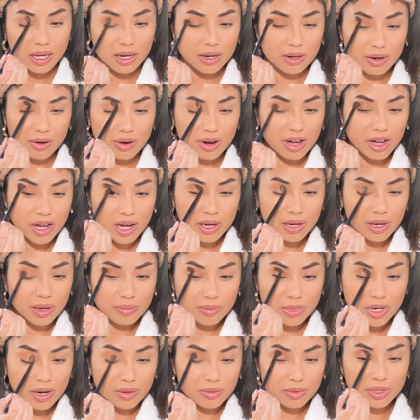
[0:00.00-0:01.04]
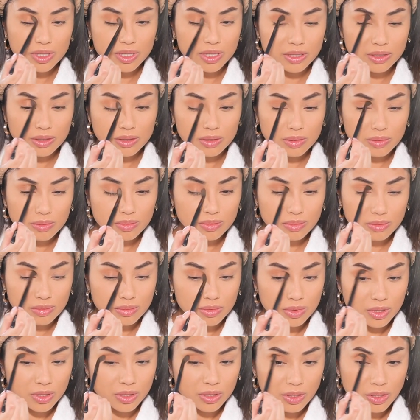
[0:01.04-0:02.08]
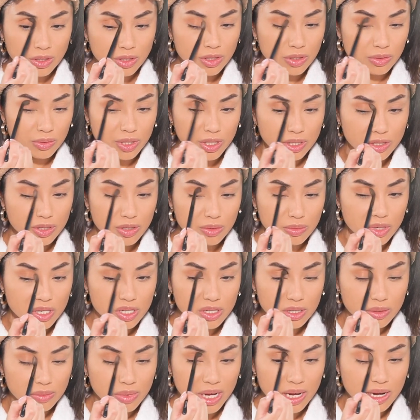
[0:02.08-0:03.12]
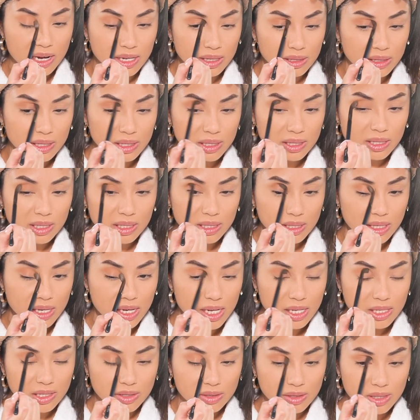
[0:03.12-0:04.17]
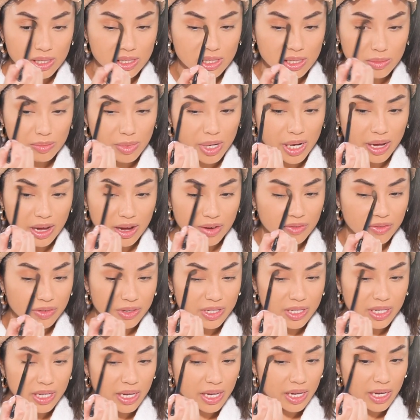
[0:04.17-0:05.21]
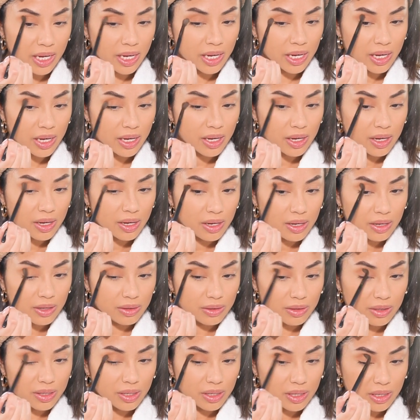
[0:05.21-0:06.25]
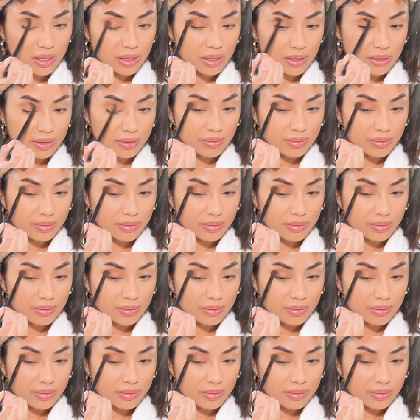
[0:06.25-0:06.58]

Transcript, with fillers: I don't know, I, I'm not really doing too much on my eyelids these days, so this is my everyday look.